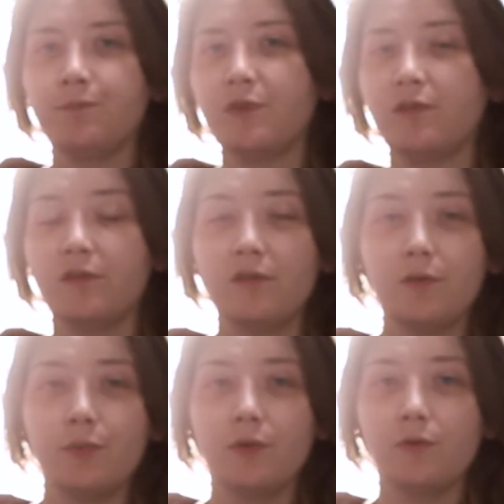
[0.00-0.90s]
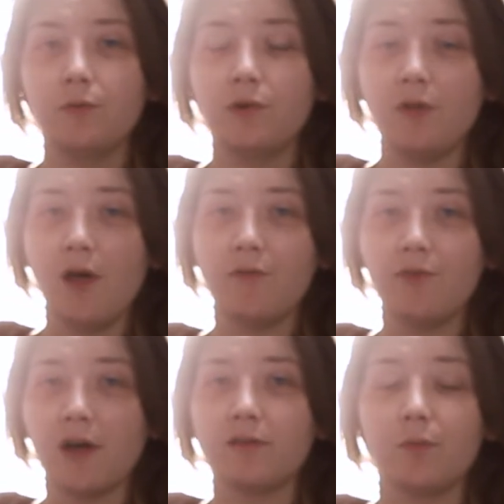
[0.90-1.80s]
that the CPU will
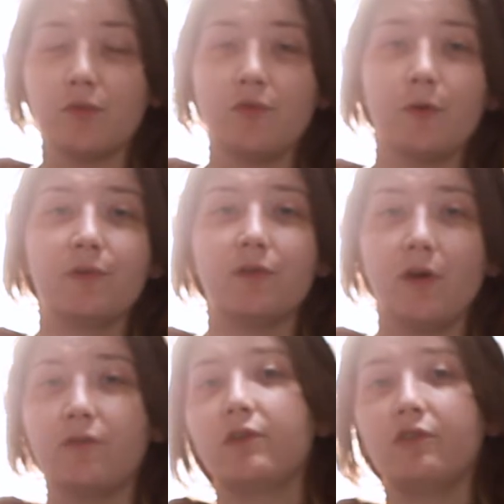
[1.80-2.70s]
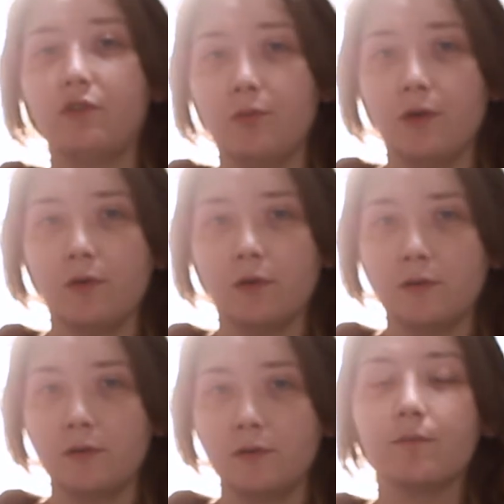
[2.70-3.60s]
affect the performance of the
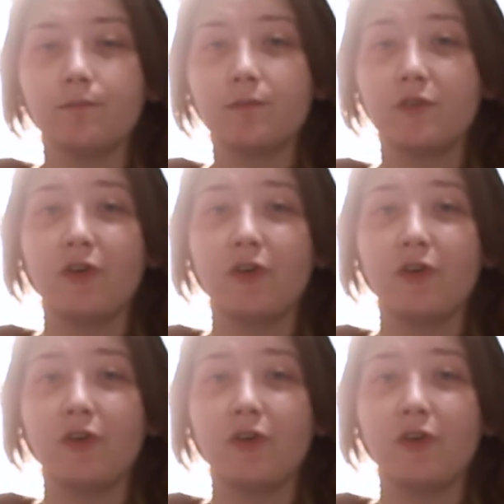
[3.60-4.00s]
GPU.